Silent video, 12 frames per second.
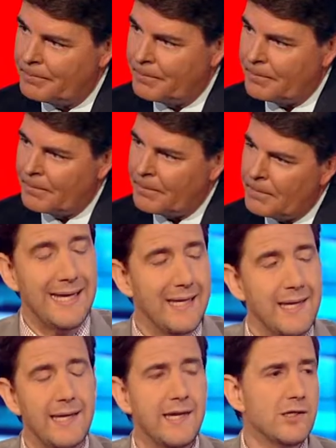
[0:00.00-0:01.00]
You,
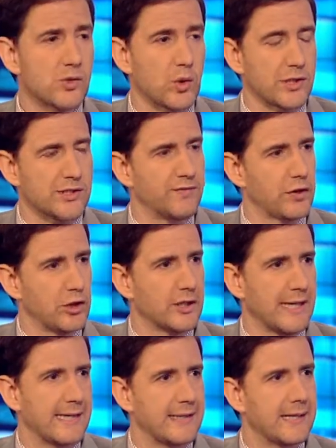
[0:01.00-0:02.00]
it, it is worse if you
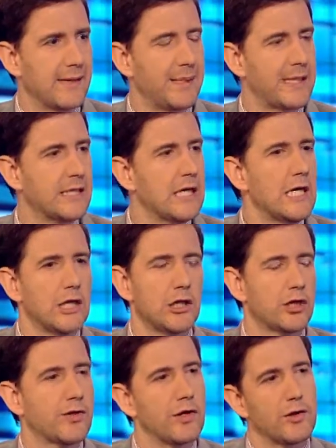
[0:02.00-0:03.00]
look at it. I mean,
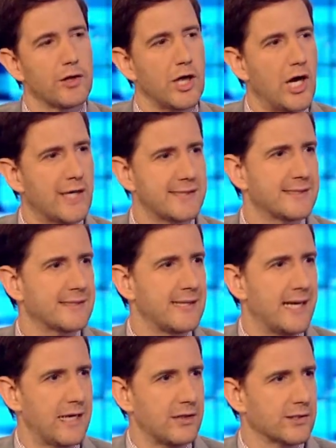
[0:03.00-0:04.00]
look, there are the constant
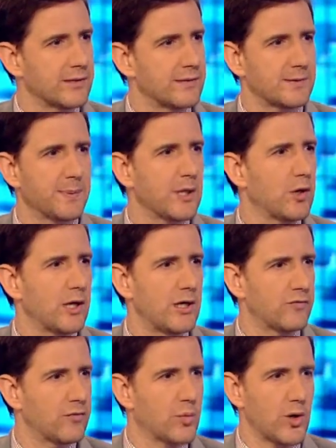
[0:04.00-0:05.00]
denials. This has been going
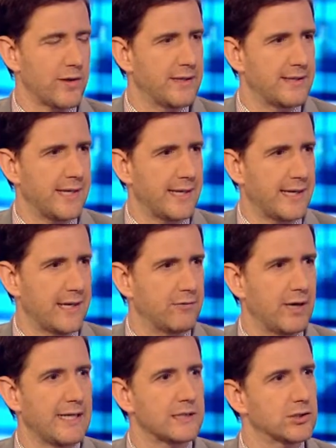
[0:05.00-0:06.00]
on for more than a decade, right?